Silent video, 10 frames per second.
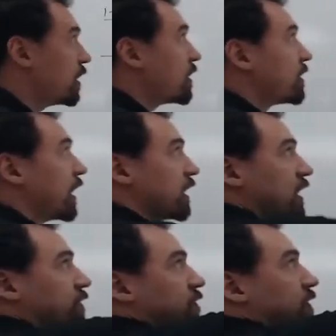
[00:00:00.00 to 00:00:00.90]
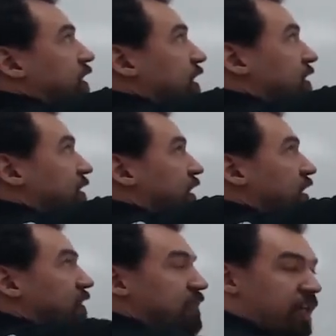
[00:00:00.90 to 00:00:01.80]
that if this
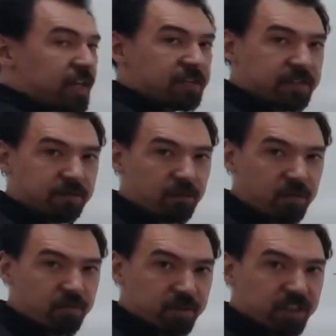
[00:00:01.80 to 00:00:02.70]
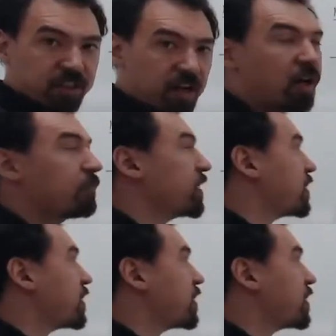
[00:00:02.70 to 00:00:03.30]
is a 0, then the complex